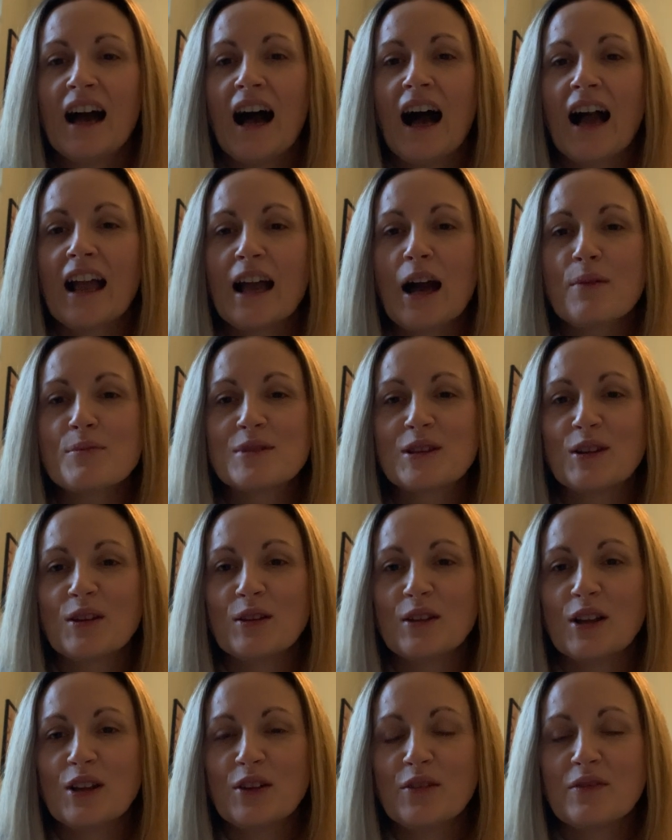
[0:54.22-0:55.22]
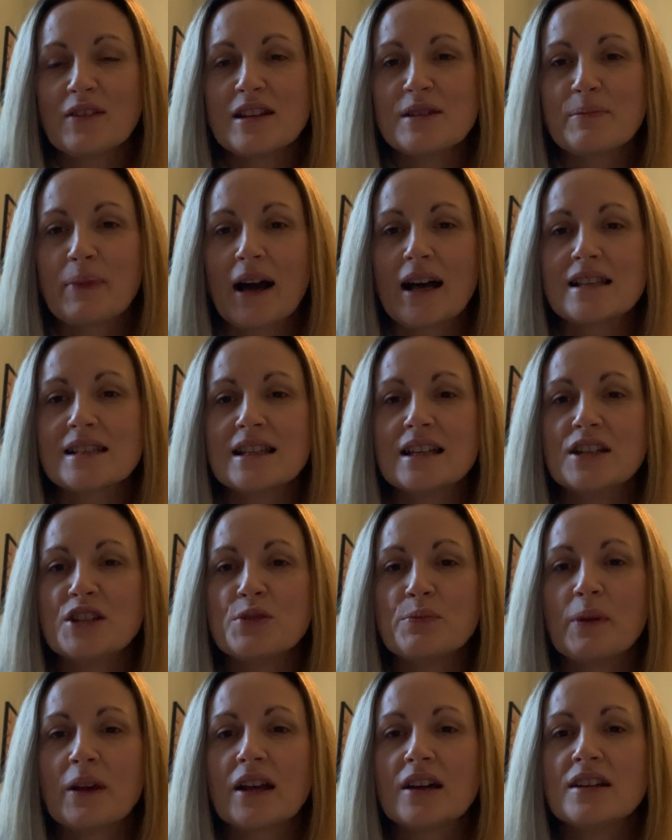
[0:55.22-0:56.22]
I absolutely love this passage
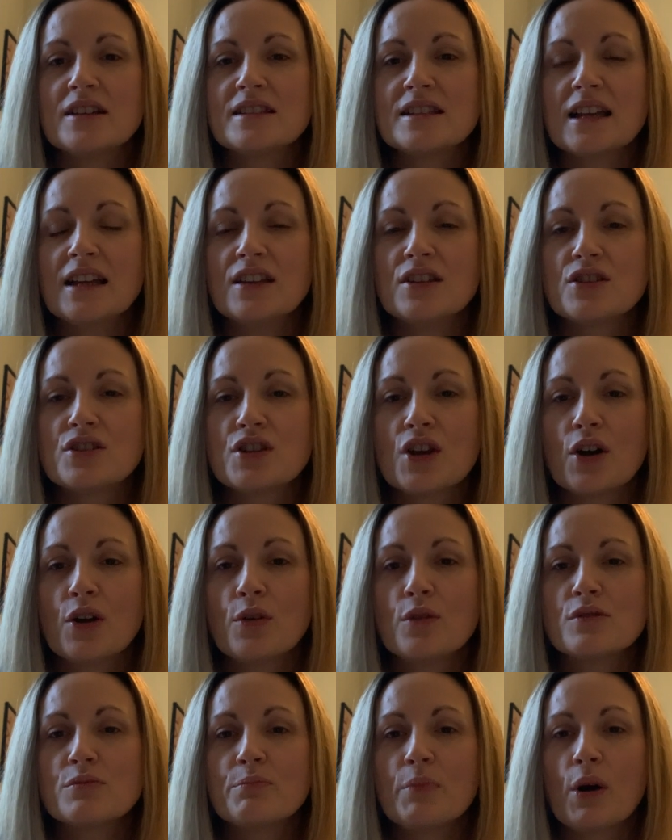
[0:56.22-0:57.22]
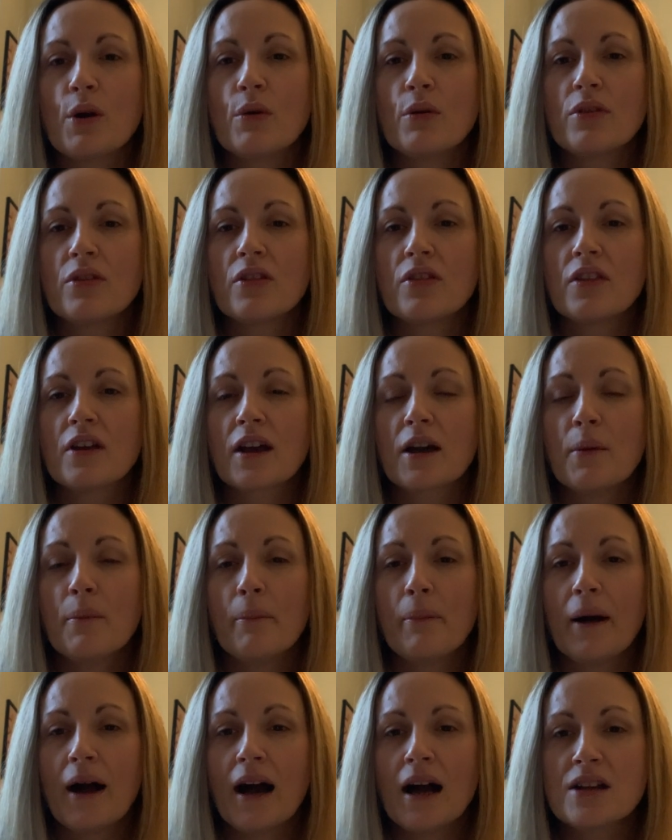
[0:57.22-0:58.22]
because it shows both the
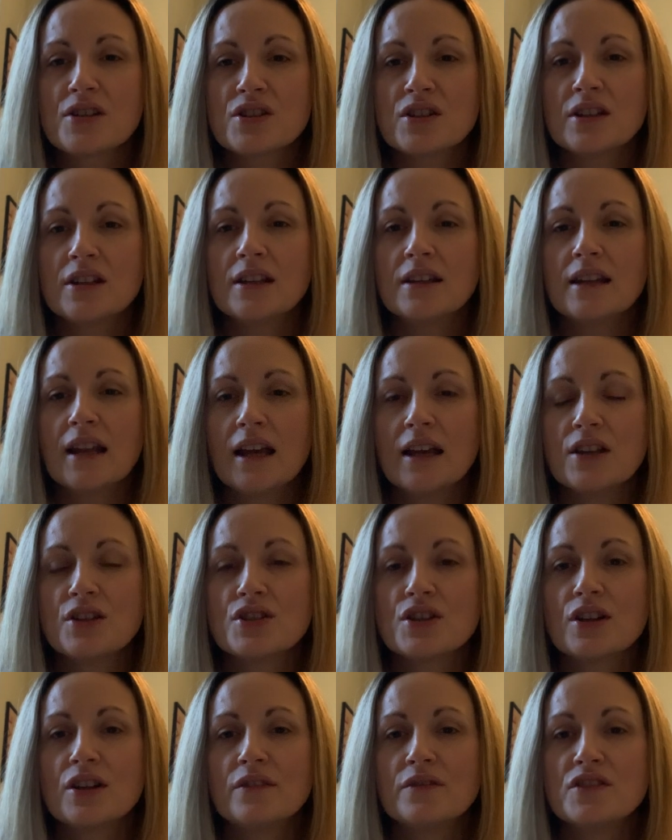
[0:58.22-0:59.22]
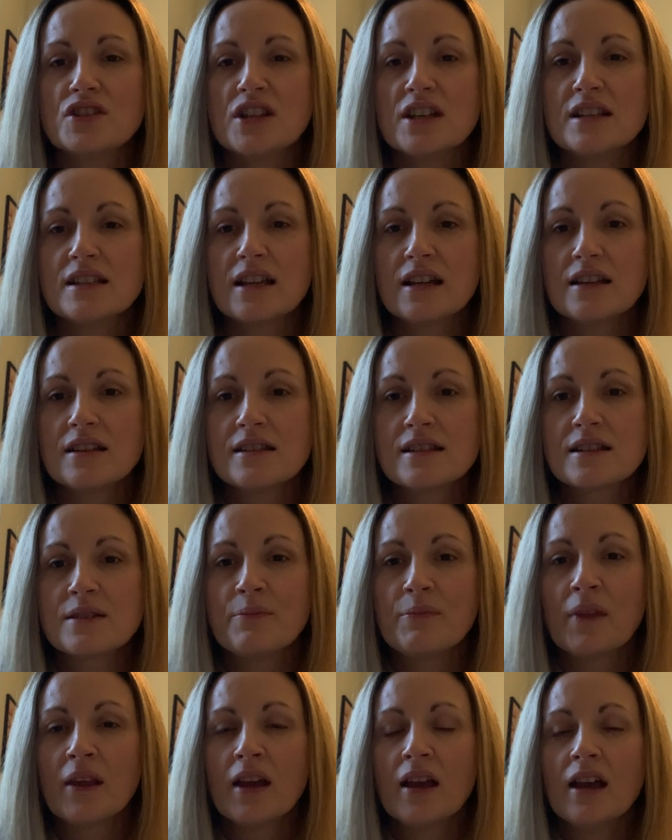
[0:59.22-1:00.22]
compassionate nature of Jesus
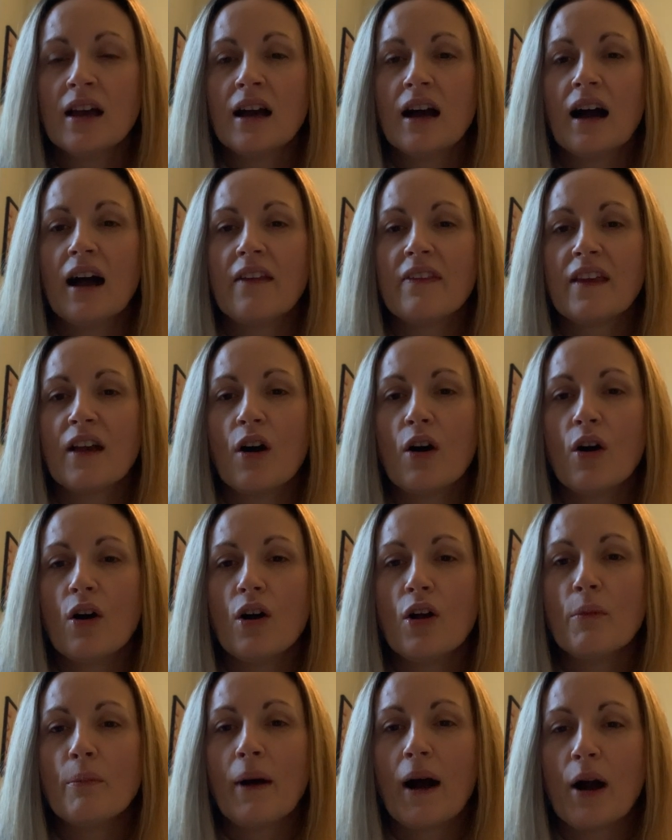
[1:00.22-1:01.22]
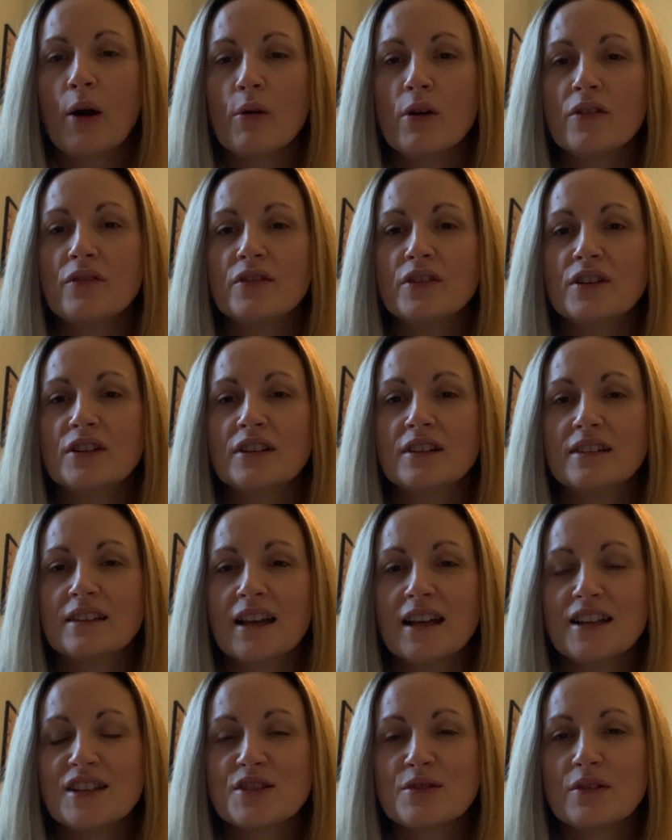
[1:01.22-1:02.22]
and the all-powerful
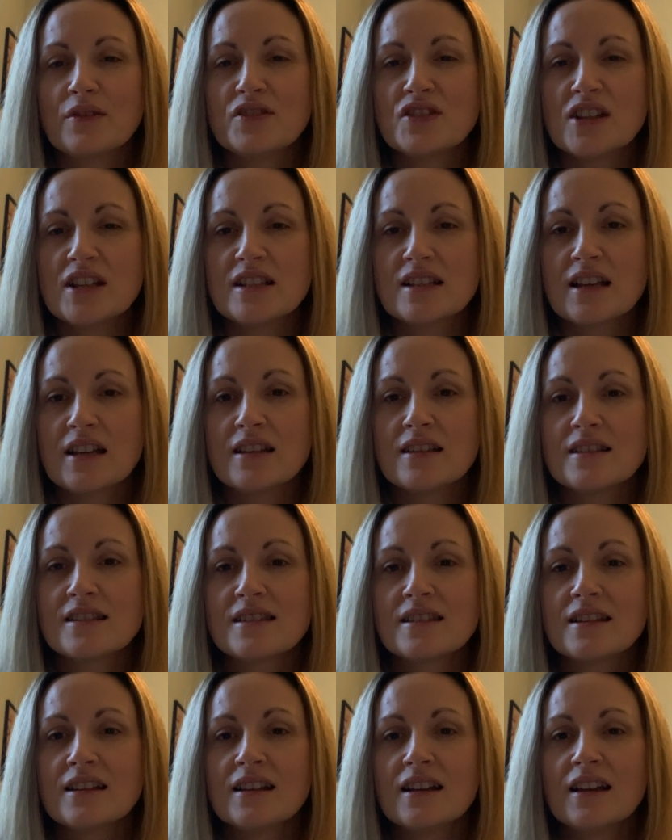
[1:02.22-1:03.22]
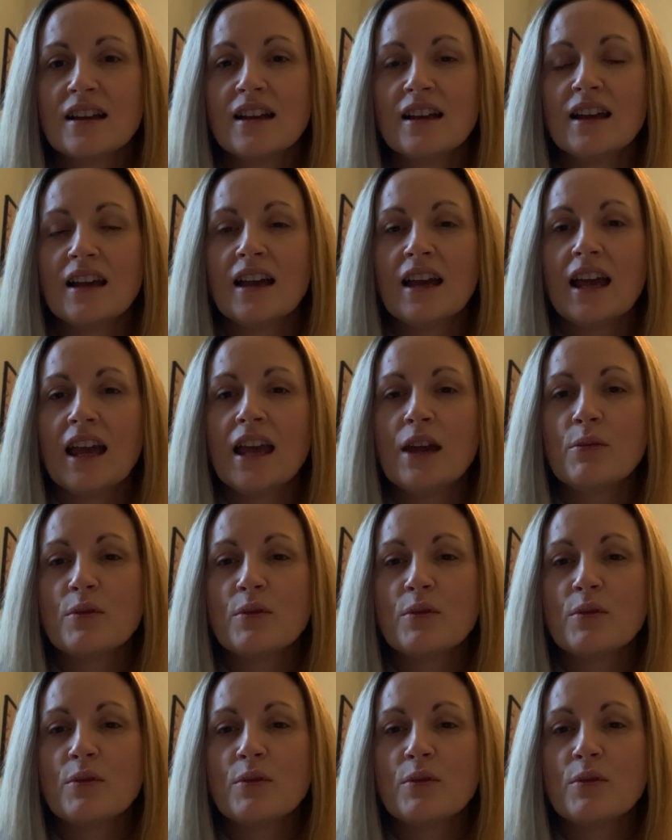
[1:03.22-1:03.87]
nature of Jesus. He